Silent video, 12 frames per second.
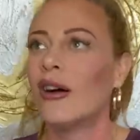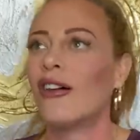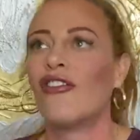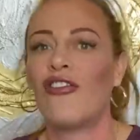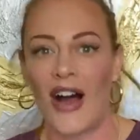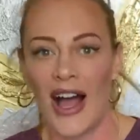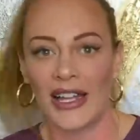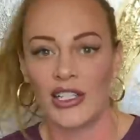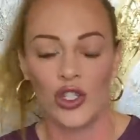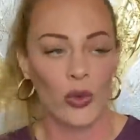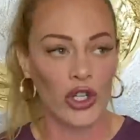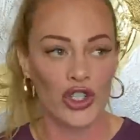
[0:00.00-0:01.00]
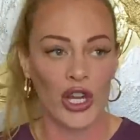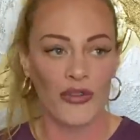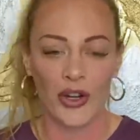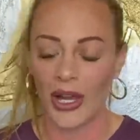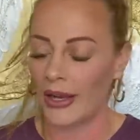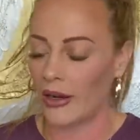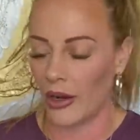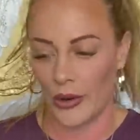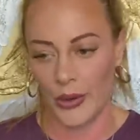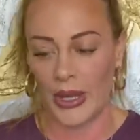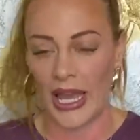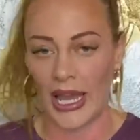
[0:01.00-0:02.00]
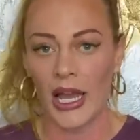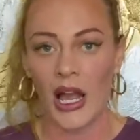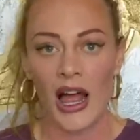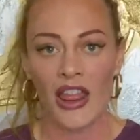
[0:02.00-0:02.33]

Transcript: Fine. You want to shave your head? Okay.